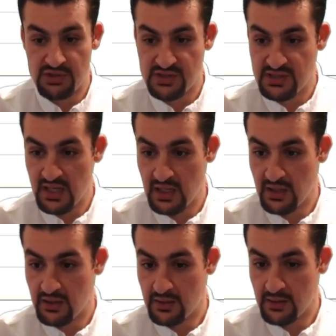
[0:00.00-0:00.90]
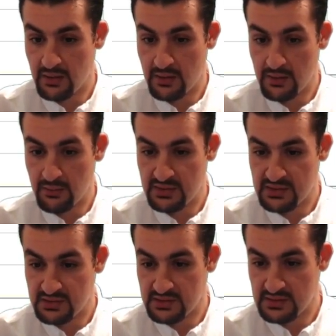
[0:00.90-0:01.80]
which is here,
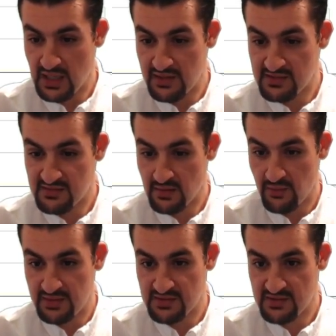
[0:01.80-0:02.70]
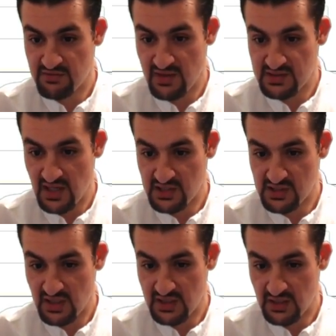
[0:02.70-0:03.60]
this is the one. This is the
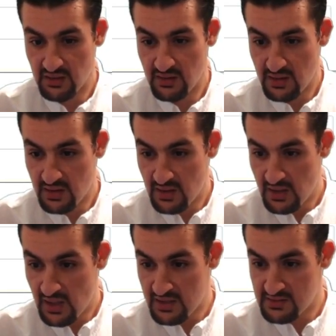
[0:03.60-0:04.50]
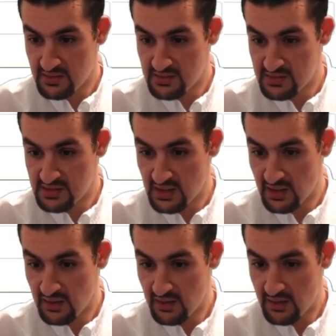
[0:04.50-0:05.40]
transaction ID. As you can
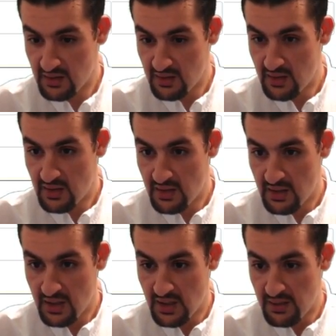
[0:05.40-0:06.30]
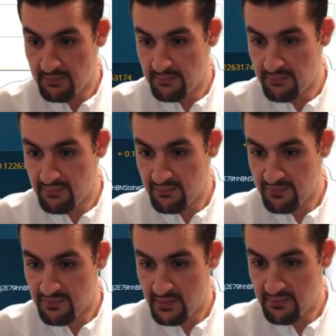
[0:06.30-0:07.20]
see,
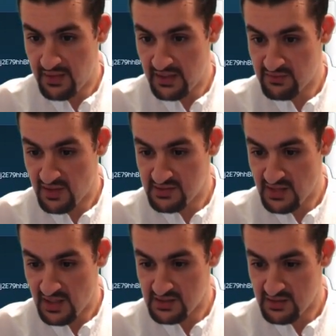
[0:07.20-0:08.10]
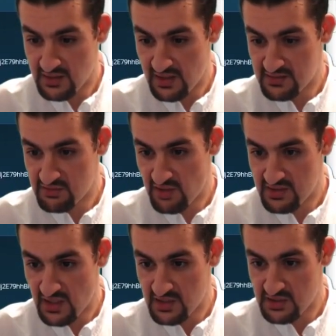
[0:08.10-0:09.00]
from that transaction, that is a
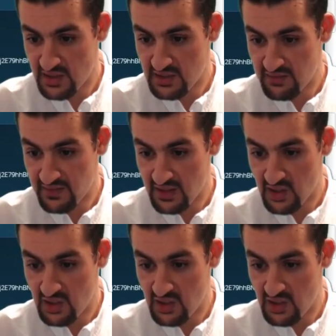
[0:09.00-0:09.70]
transaction ID. If I